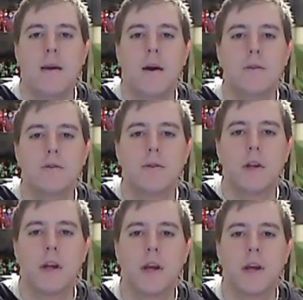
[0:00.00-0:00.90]
How's it
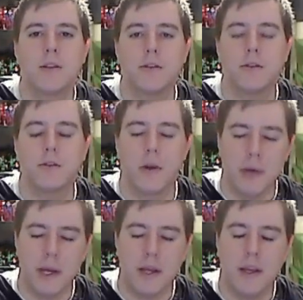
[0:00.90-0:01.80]
going, guys? Trev
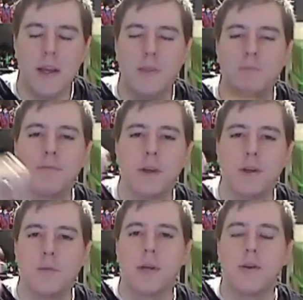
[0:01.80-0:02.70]
back again,
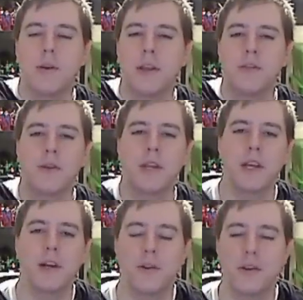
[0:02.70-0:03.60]
here to bring you another video.